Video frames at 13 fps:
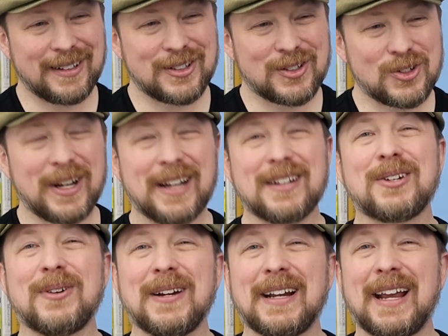trying to
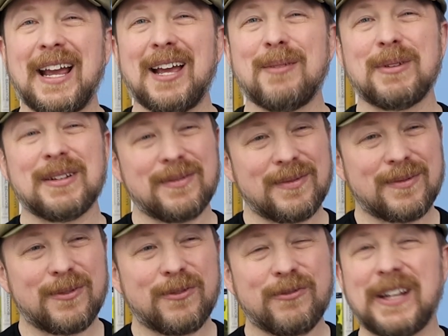create a habit
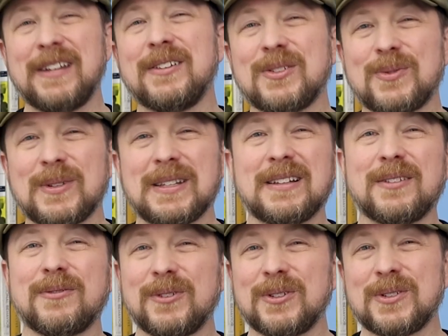fails within the
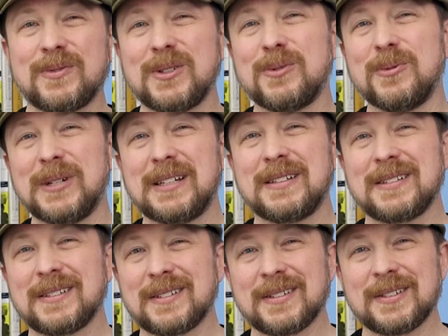first few
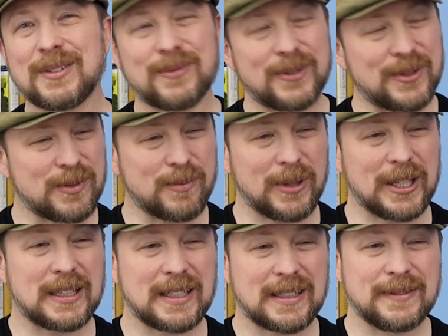weeks, the first
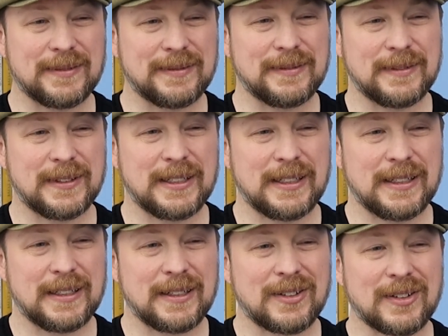month,
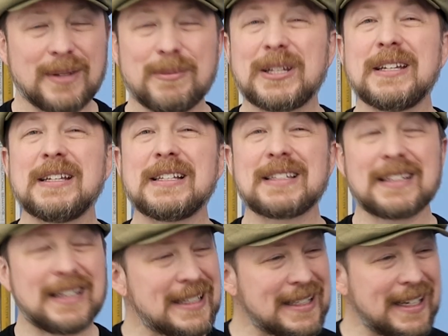right? Because
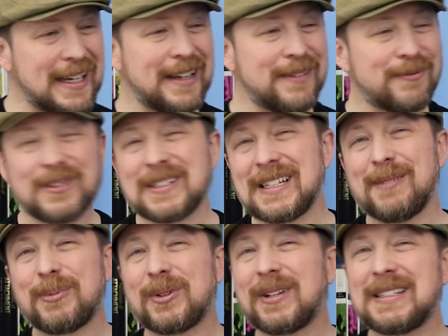let's say, for
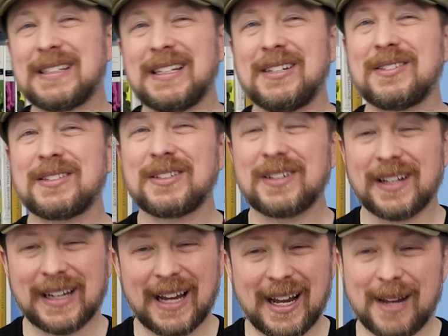example, you're
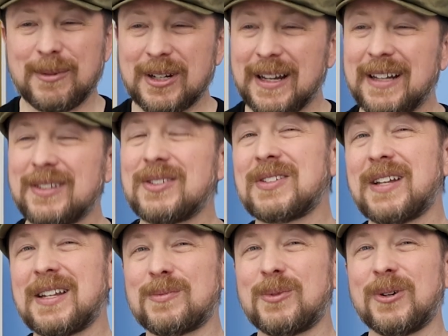like, I'm going to
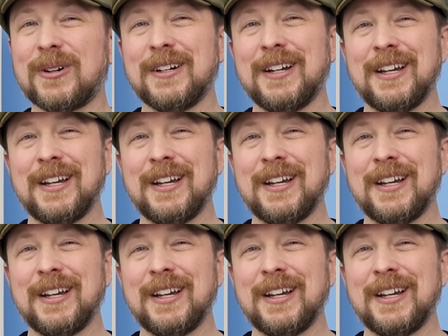exercise more.